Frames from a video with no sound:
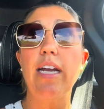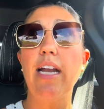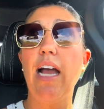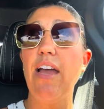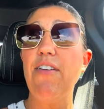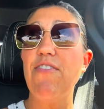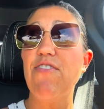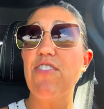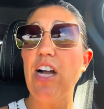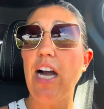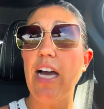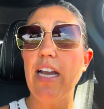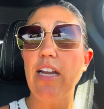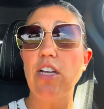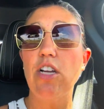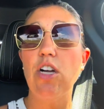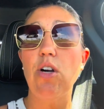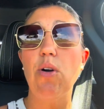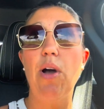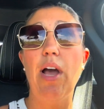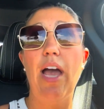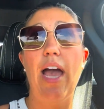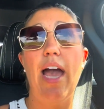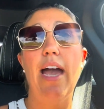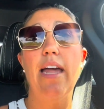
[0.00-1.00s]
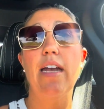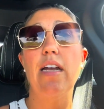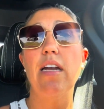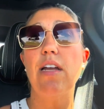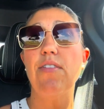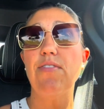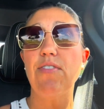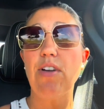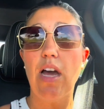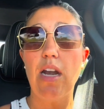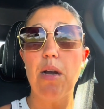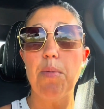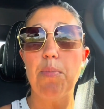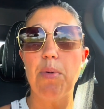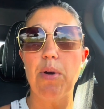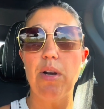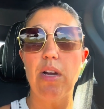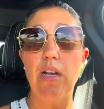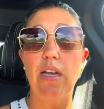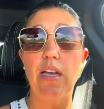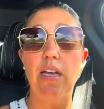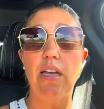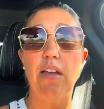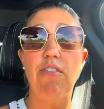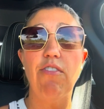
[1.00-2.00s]
I've got to go ahead and I've got to
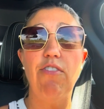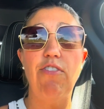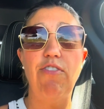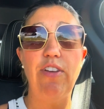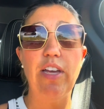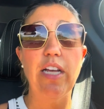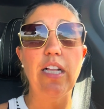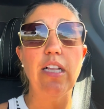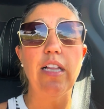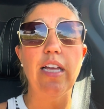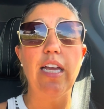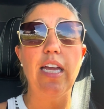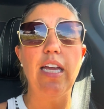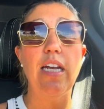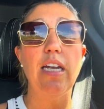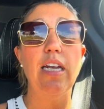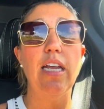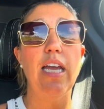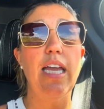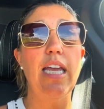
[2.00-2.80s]
bring fill in.